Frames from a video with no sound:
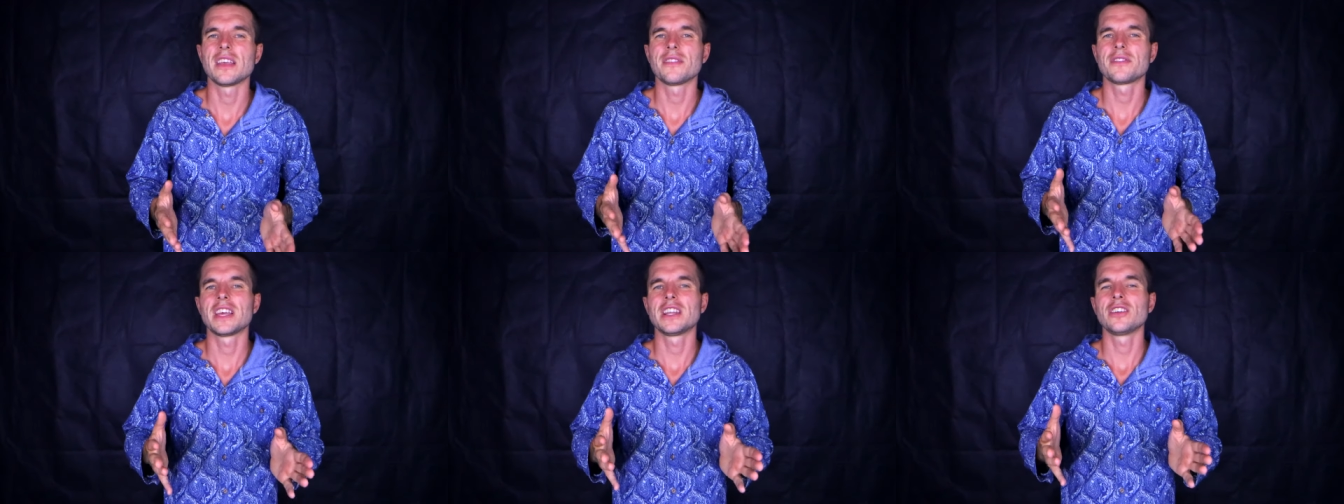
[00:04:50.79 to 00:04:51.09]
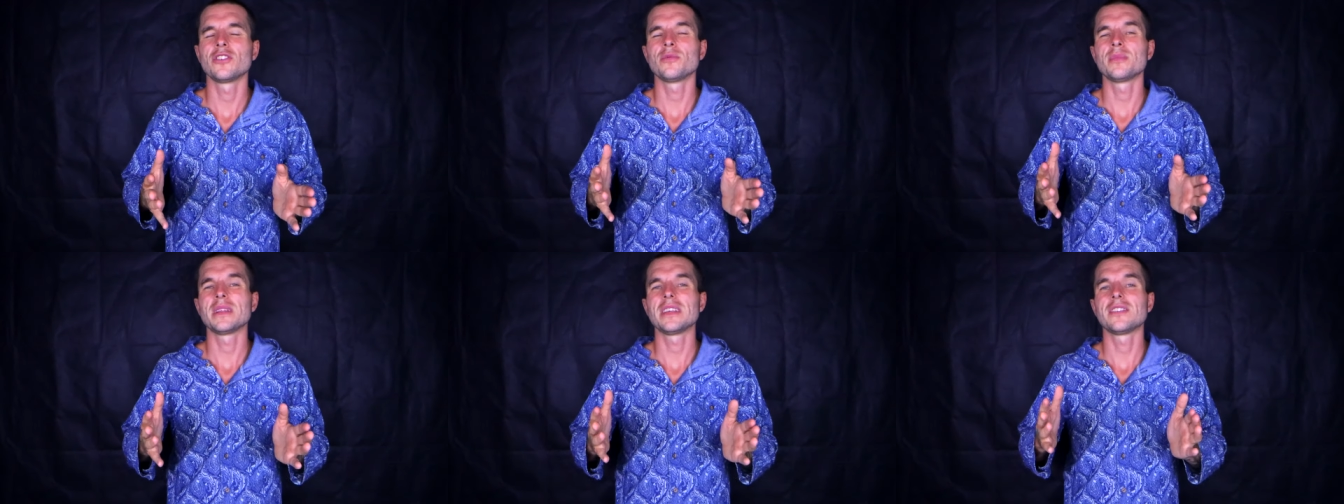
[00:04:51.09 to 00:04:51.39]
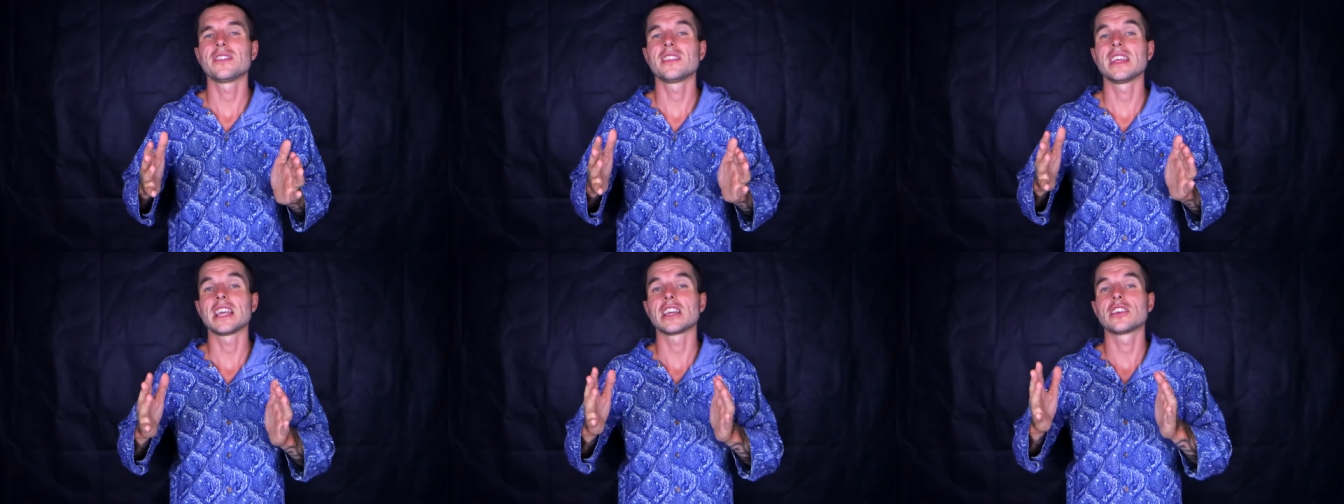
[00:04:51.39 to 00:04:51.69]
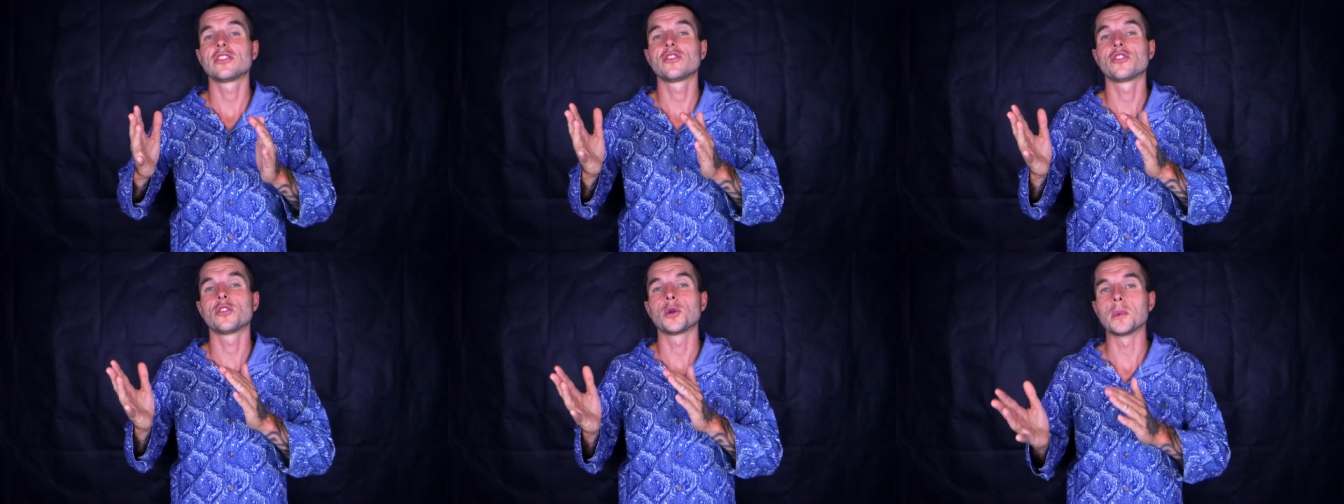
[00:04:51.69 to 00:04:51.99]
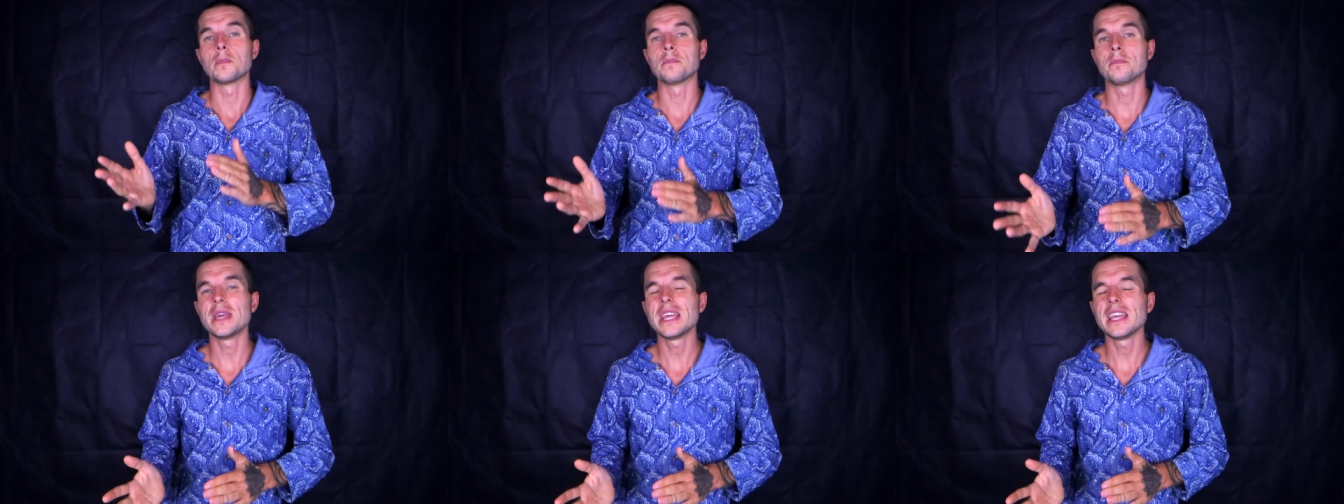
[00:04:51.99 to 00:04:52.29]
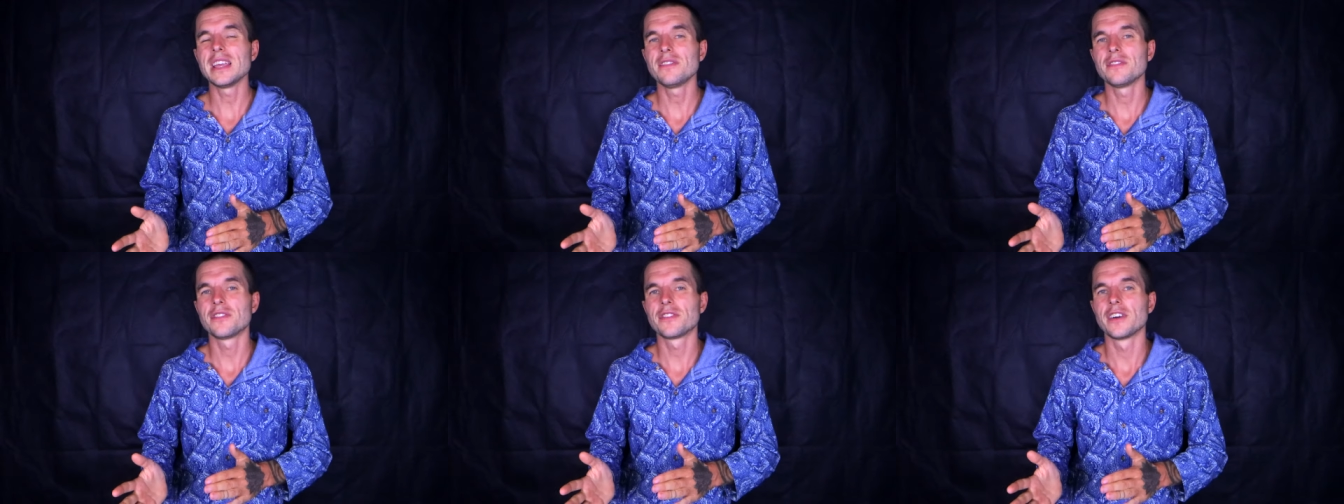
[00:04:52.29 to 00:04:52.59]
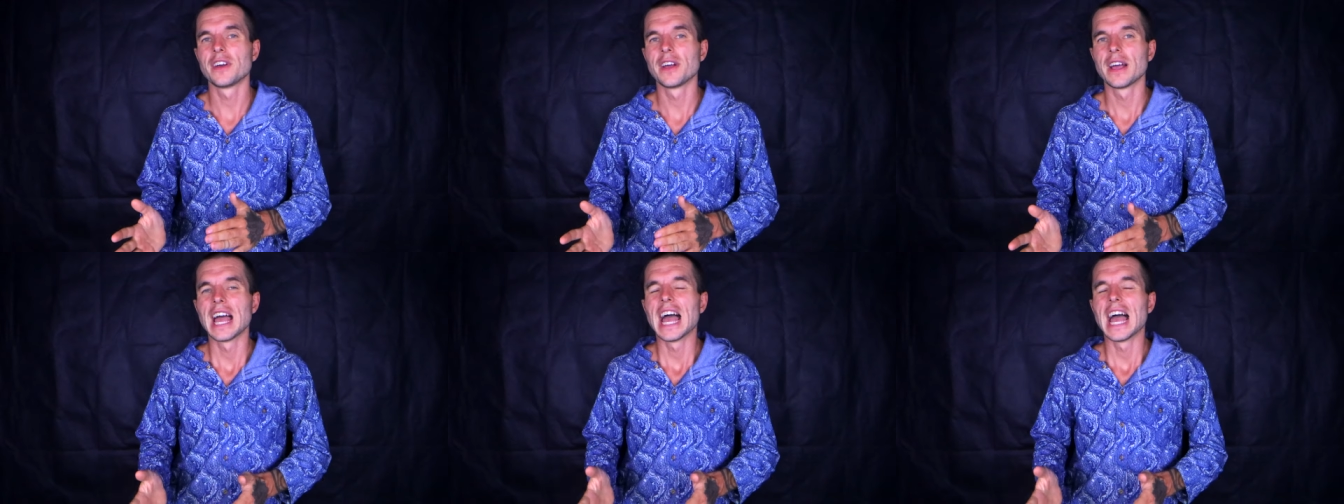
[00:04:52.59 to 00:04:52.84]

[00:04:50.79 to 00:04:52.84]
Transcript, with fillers: if they normally stick to beef